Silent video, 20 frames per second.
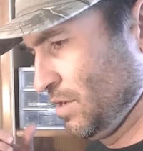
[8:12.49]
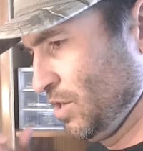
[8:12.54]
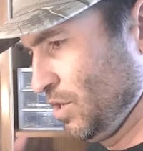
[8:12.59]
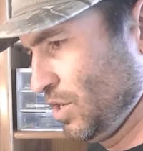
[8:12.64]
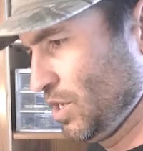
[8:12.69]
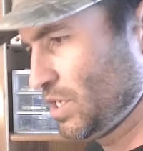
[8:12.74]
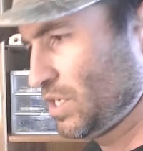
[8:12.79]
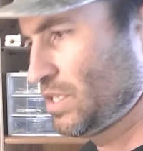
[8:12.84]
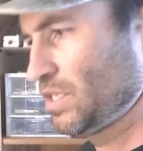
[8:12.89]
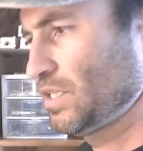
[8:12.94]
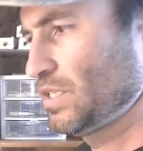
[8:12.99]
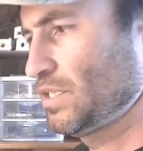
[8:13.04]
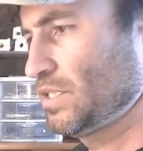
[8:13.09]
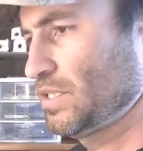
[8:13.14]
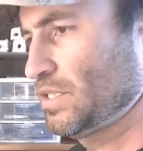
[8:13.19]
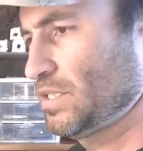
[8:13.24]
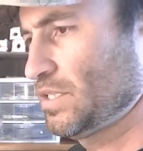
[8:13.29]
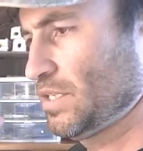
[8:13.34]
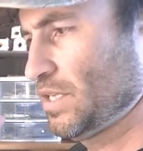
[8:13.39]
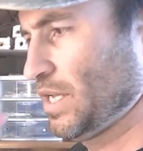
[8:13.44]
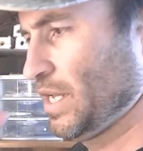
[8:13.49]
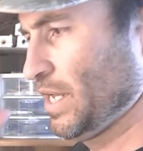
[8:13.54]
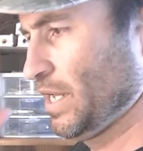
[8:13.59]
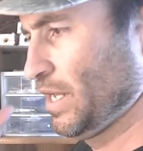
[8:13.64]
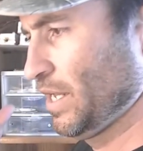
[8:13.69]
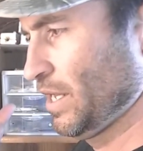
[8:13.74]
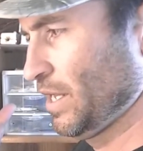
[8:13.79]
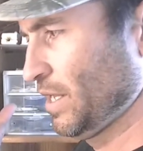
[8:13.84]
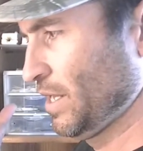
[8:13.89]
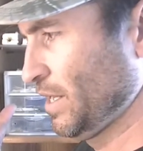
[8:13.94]
hooks
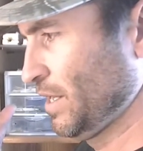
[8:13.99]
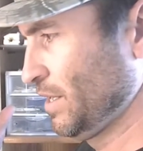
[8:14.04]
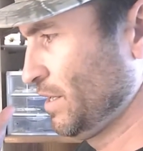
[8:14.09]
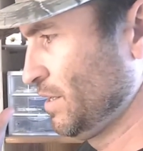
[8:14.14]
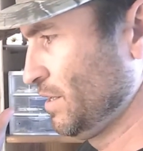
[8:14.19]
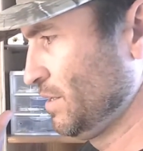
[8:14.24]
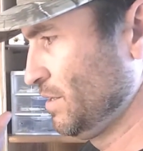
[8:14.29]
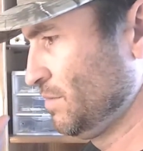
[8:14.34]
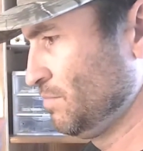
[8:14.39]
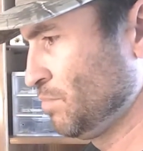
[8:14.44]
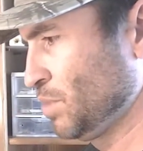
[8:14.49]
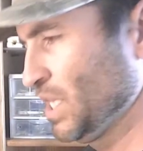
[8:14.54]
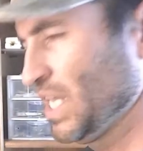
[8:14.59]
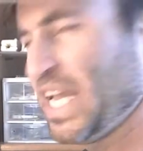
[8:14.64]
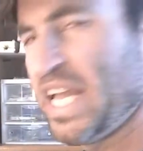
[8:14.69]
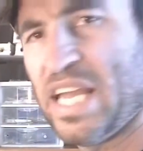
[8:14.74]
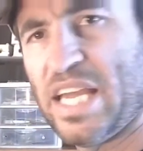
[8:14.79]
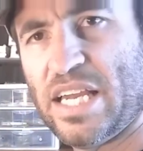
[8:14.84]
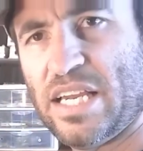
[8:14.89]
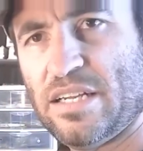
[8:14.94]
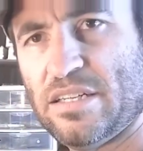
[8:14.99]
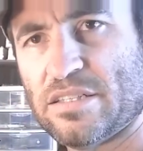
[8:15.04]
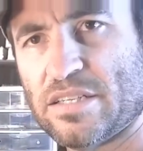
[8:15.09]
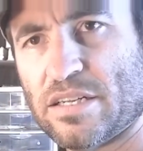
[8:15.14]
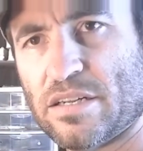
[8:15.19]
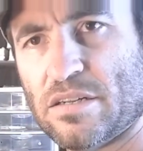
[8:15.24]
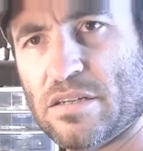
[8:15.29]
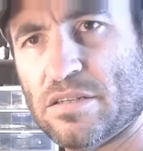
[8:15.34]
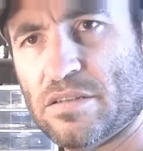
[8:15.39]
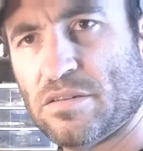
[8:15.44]
and blades
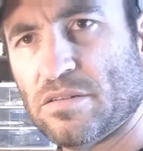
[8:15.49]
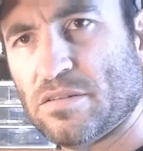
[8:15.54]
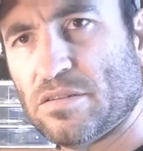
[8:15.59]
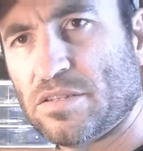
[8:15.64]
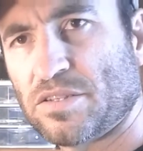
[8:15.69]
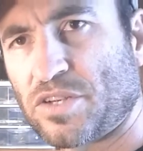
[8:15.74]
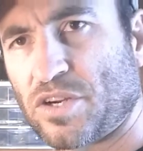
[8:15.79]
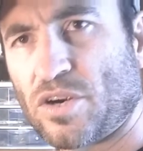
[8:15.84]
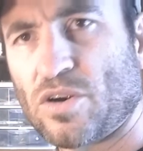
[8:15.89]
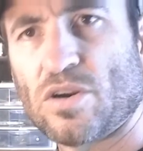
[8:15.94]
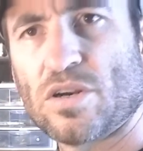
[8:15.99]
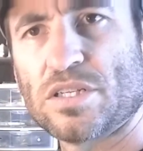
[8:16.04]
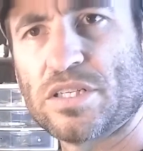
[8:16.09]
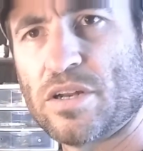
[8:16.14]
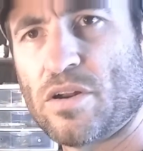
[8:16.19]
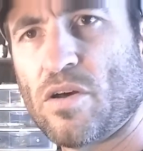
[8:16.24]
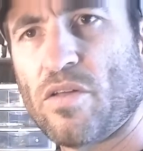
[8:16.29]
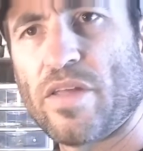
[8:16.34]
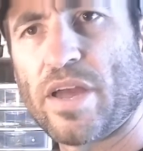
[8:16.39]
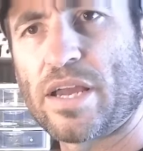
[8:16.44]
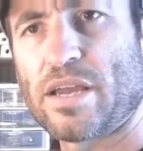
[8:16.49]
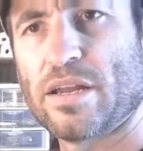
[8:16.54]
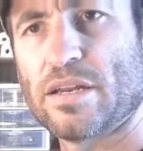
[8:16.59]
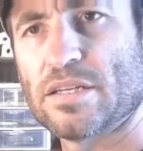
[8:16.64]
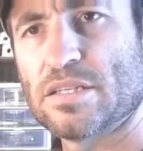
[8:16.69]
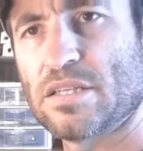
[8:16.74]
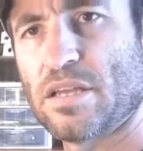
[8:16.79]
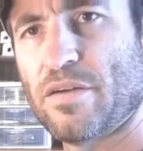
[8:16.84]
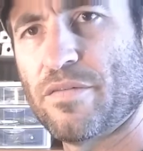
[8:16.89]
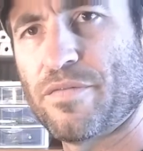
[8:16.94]
and skirts and all that kind
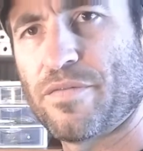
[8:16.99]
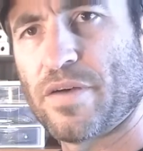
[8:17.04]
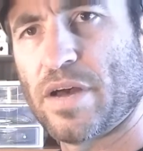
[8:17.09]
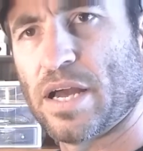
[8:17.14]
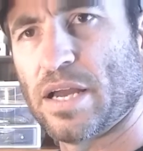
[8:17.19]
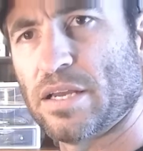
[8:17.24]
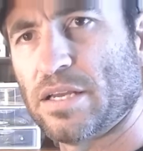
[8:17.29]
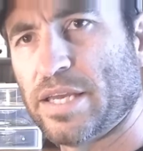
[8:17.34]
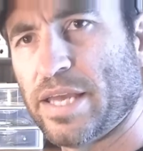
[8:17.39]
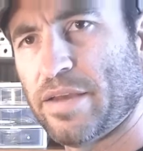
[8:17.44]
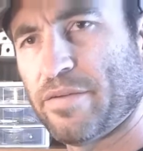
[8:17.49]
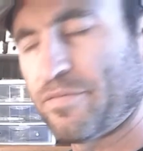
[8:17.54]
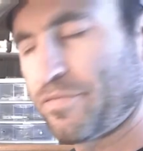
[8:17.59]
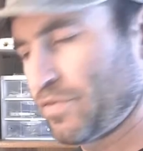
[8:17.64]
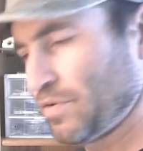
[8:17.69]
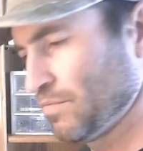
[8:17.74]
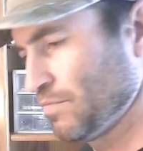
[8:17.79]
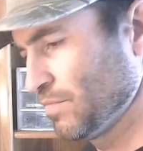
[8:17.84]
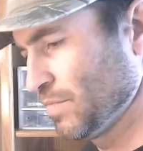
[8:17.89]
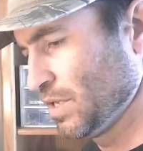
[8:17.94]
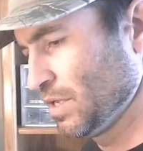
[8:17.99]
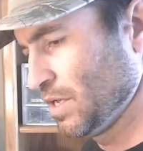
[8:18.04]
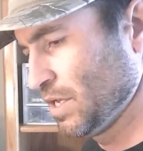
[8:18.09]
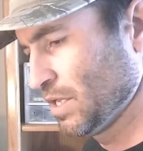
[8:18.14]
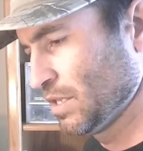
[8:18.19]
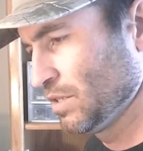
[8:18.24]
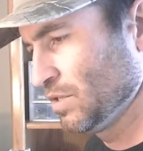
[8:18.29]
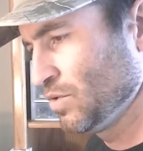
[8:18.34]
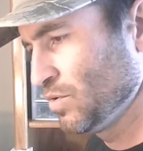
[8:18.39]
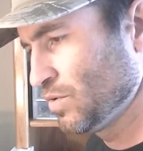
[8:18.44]
of stuff I get from
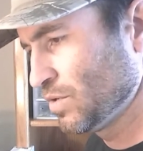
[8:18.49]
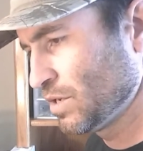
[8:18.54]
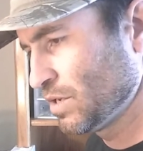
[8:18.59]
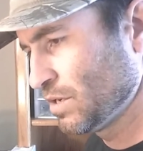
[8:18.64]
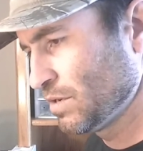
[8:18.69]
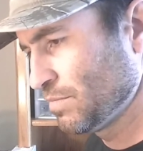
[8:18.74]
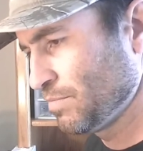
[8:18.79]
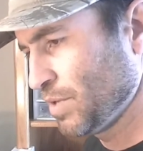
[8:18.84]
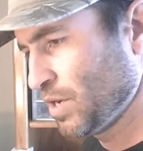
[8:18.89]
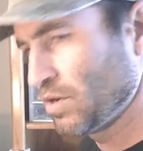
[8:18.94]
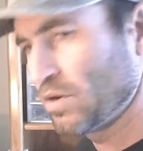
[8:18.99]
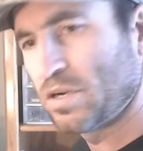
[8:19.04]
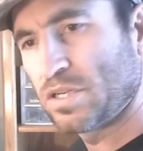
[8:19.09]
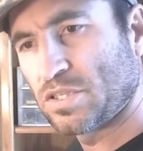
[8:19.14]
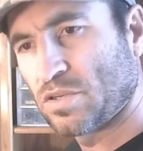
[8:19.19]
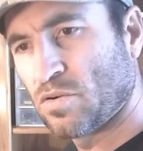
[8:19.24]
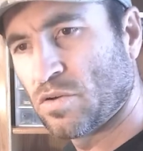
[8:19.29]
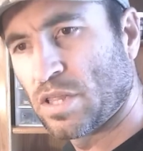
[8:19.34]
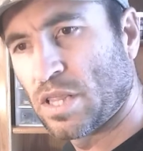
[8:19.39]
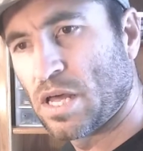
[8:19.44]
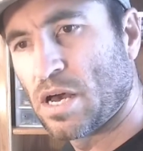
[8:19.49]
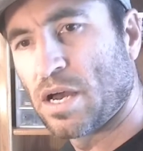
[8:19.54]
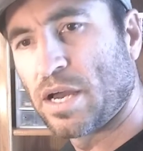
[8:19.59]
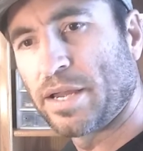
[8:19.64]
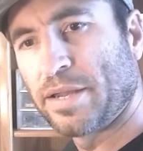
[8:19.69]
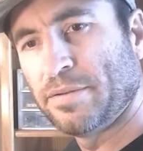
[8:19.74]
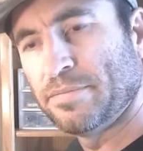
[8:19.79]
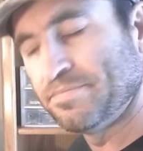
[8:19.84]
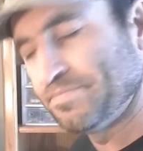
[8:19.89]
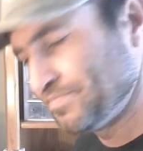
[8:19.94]
Lure Parts
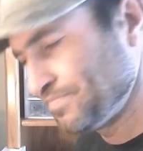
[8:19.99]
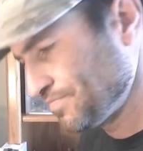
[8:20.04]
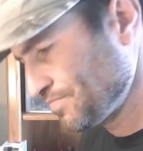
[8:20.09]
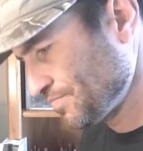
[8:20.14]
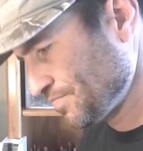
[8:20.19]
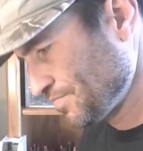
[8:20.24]
Online.